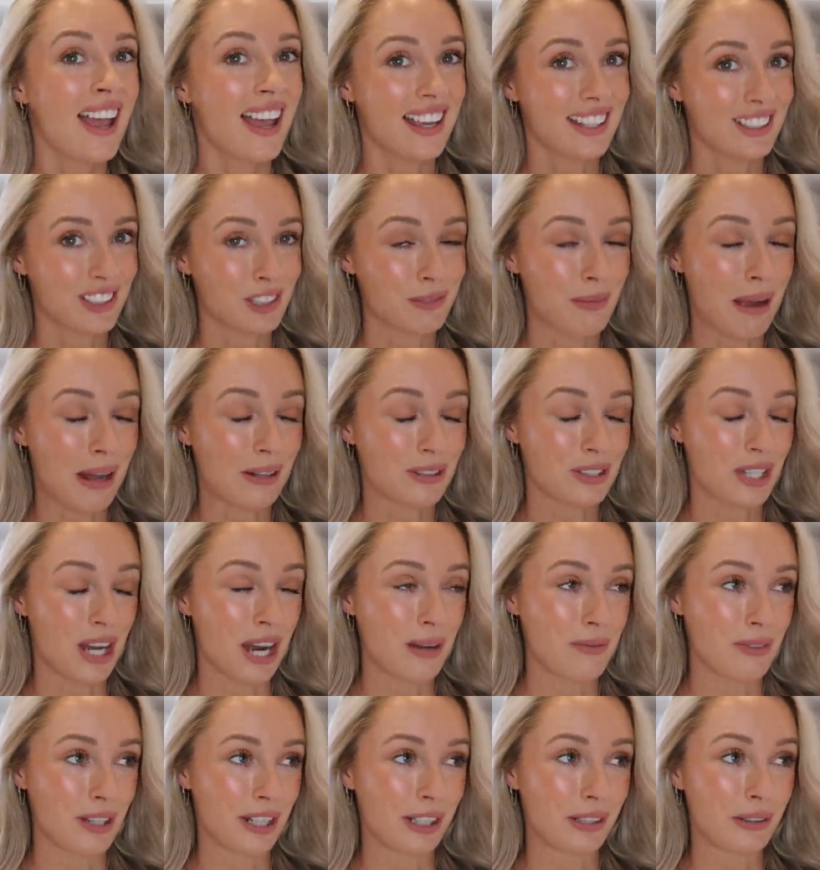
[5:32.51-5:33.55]
It's about
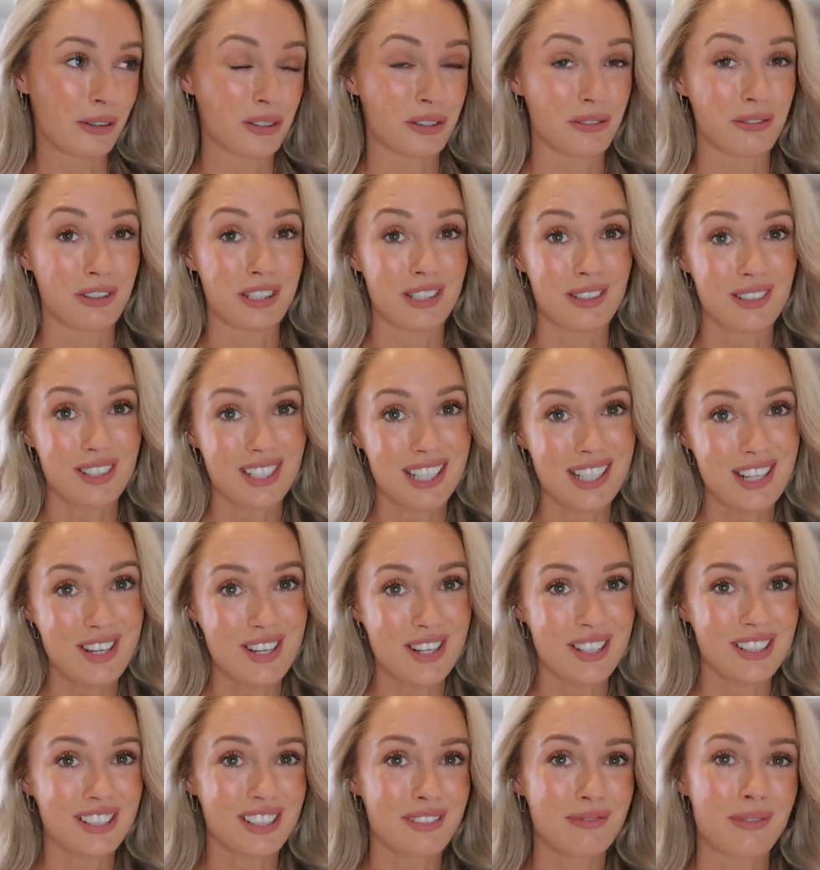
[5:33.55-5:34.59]
time that I got some new
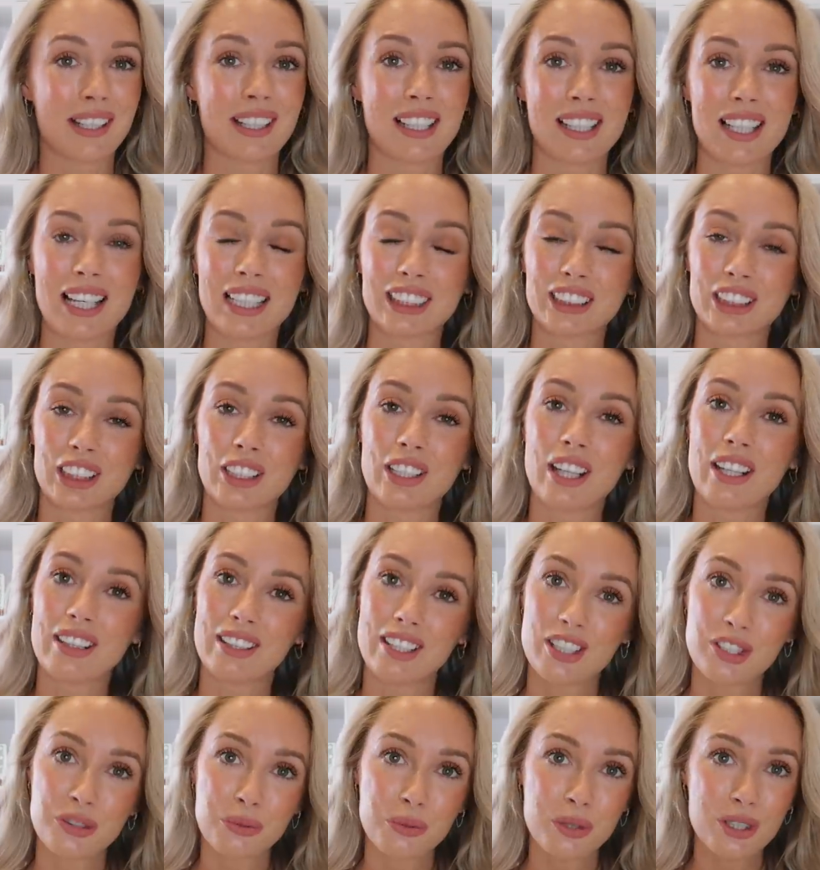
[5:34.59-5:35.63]
t-shirts in my collection and
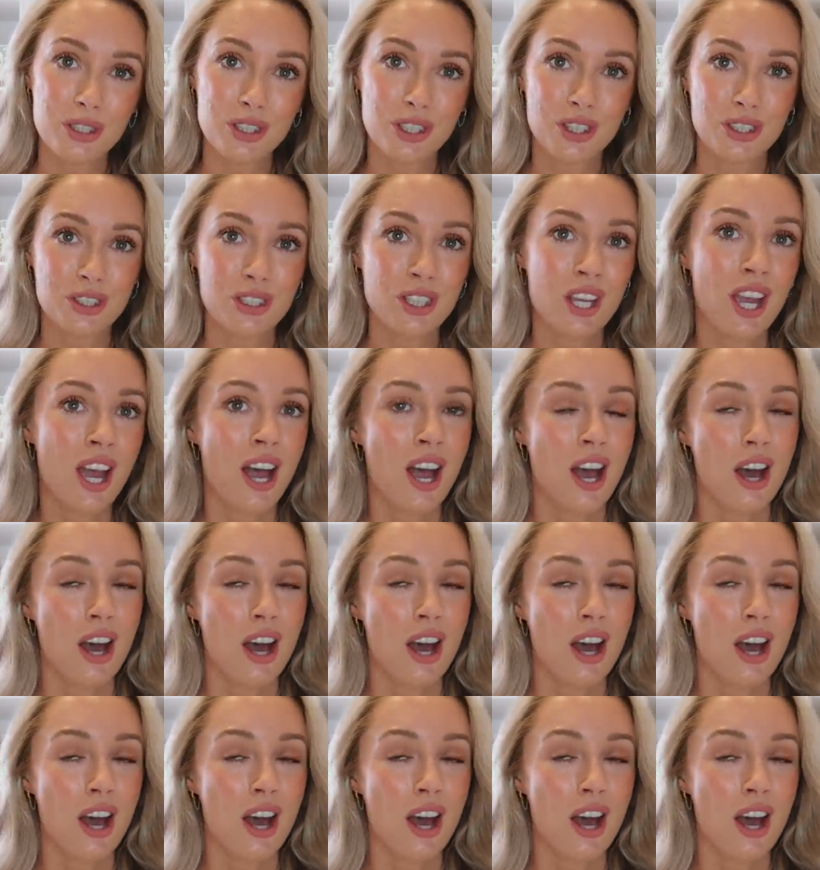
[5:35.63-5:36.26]
this one is just